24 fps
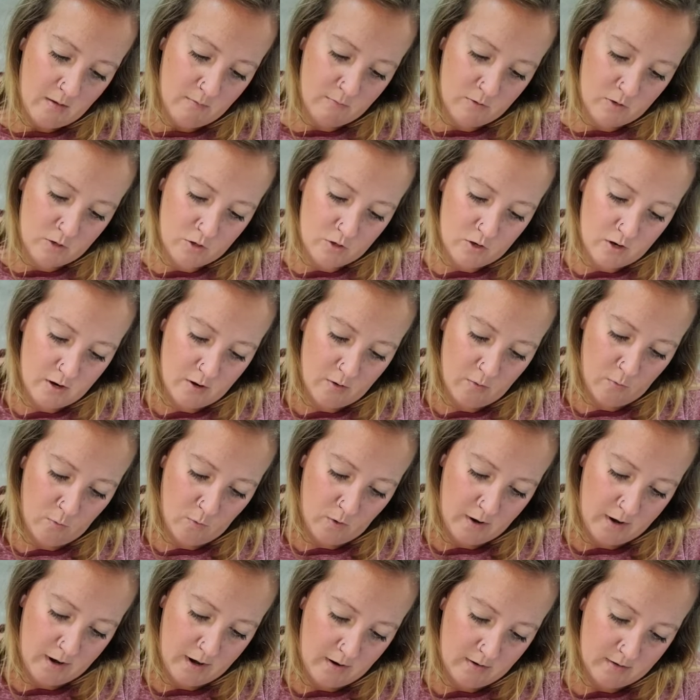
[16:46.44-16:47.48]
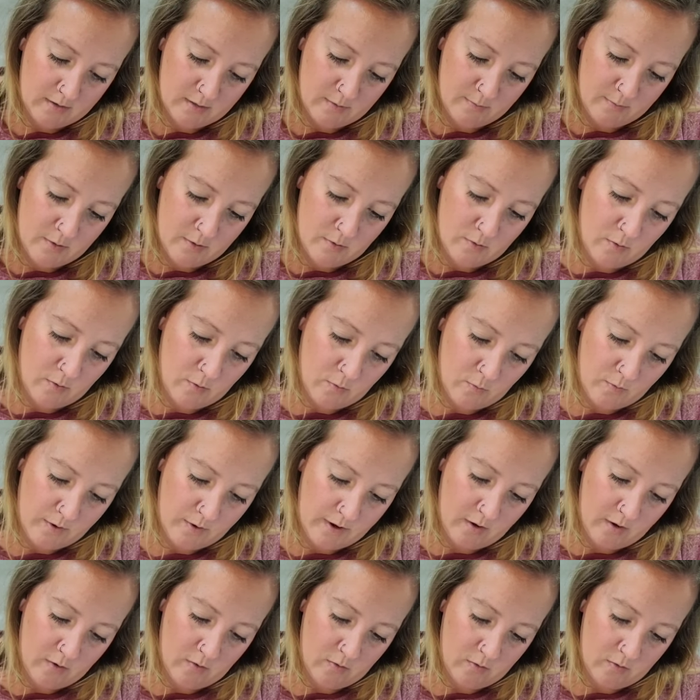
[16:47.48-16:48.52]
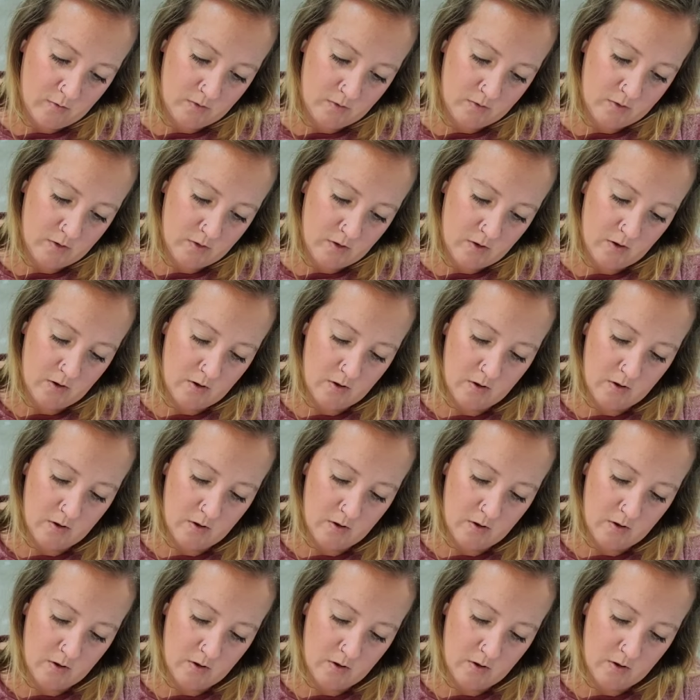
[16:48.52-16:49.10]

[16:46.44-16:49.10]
I'm just trying to work out some of the little wrinkles.